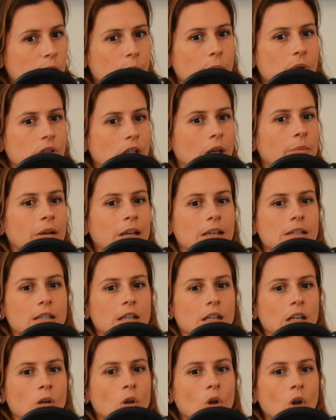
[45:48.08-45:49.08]

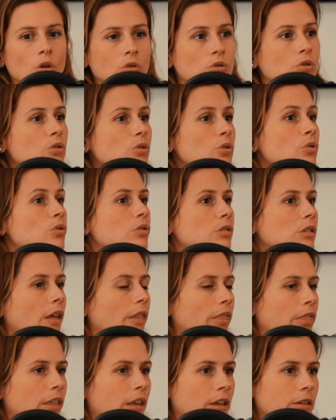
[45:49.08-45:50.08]
responsibility to do
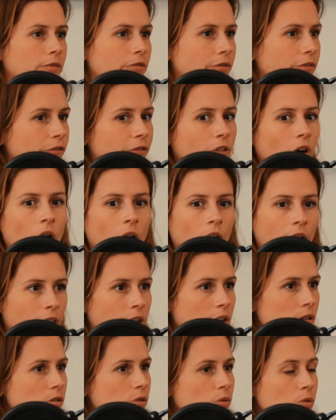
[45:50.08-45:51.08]
something for
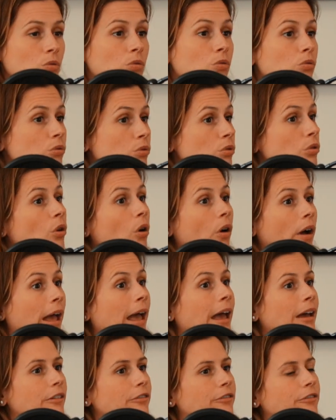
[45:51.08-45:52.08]
others who do not
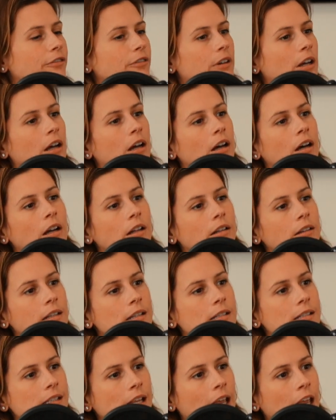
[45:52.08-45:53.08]
have uh,
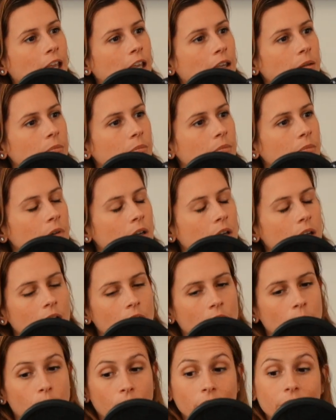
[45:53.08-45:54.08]
the same
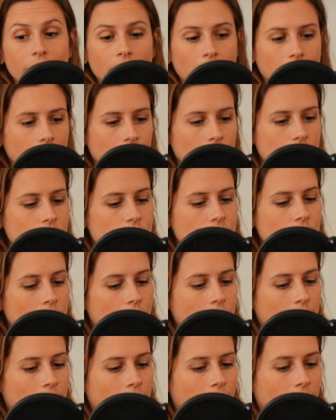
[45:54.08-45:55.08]
privilege
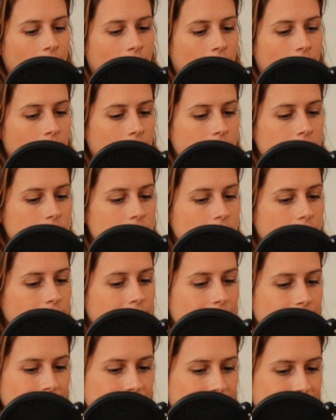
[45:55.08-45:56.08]
and
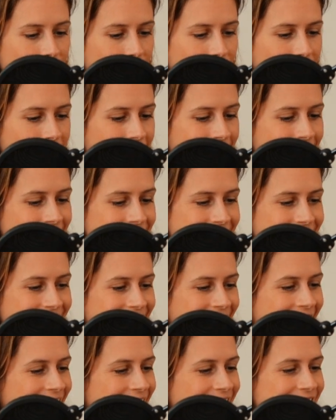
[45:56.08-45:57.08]
this is something
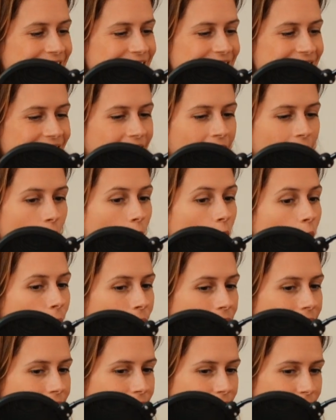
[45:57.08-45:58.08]
that i
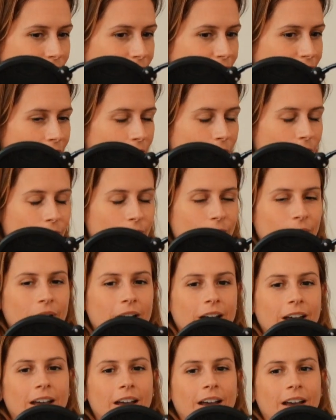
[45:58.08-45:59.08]
always feel
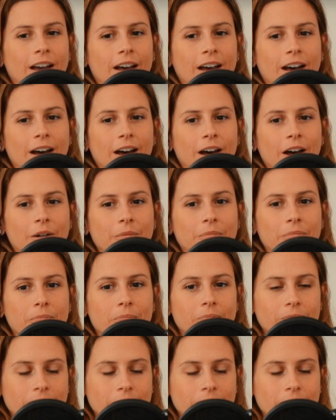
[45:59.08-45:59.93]
um,